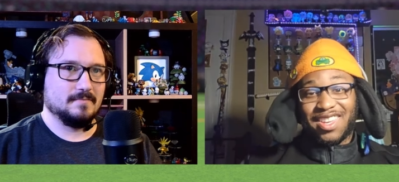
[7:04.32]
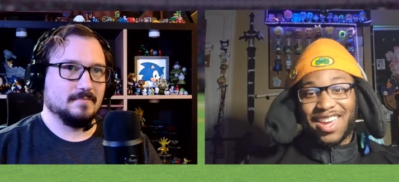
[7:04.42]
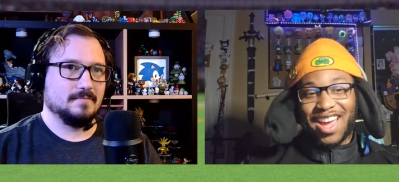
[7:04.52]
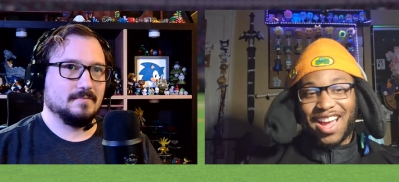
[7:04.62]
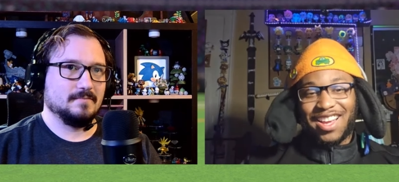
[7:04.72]

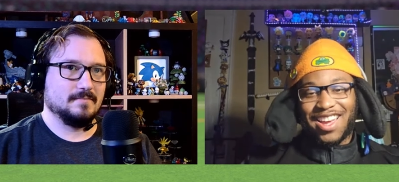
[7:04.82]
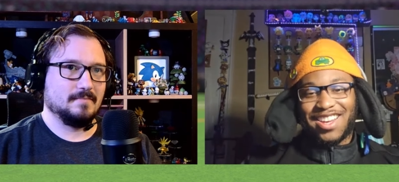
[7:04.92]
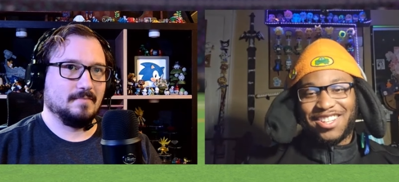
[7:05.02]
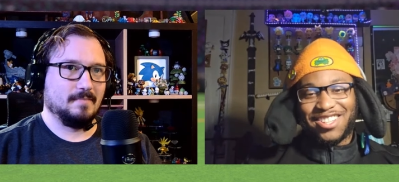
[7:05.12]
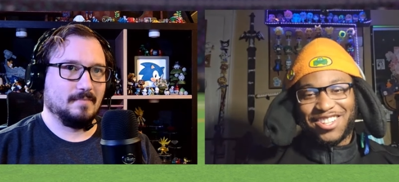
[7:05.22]

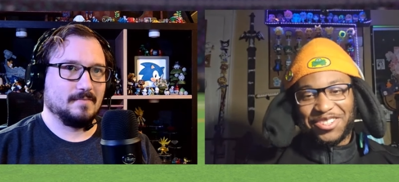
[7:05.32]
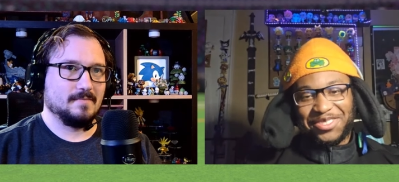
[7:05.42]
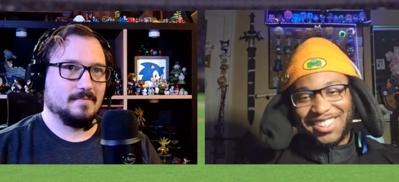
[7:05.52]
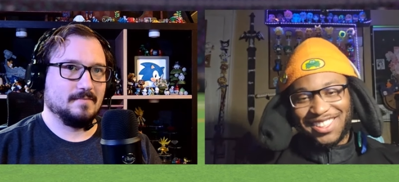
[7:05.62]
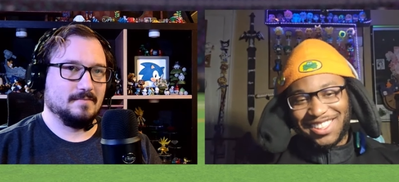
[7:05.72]
Speaker 1: yeah, I
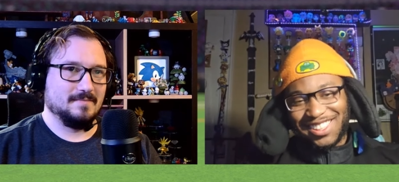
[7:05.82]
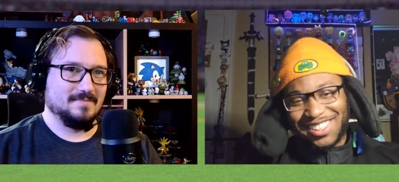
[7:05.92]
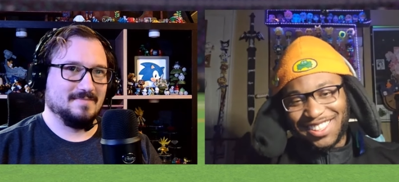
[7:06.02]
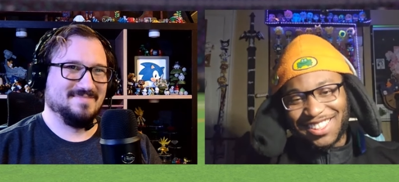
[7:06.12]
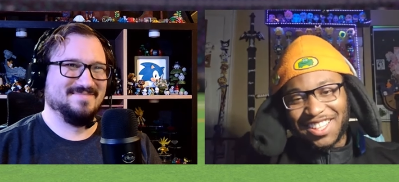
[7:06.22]
kind of do.
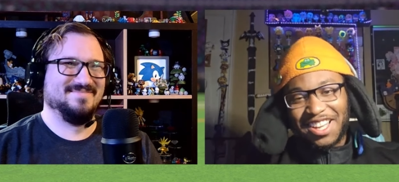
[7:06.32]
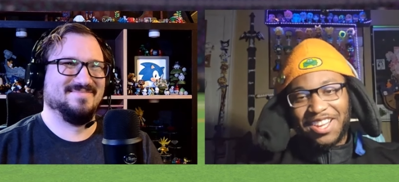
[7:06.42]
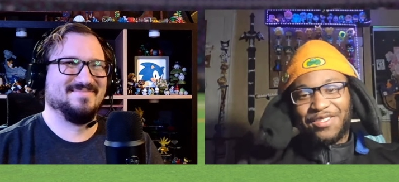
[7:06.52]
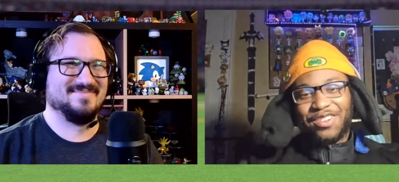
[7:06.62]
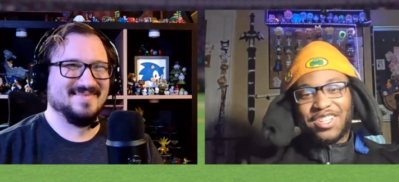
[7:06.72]

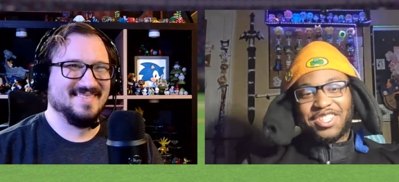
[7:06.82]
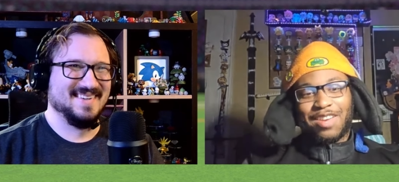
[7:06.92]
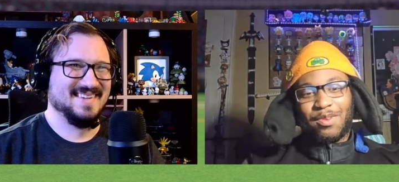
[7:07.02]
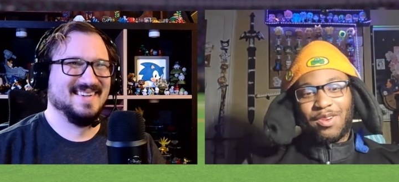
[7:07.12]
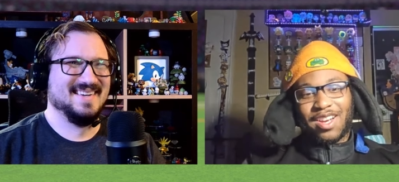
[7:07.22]

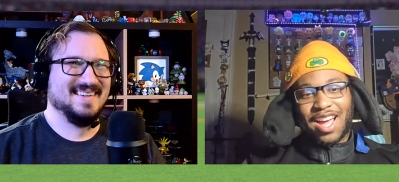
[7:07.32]
but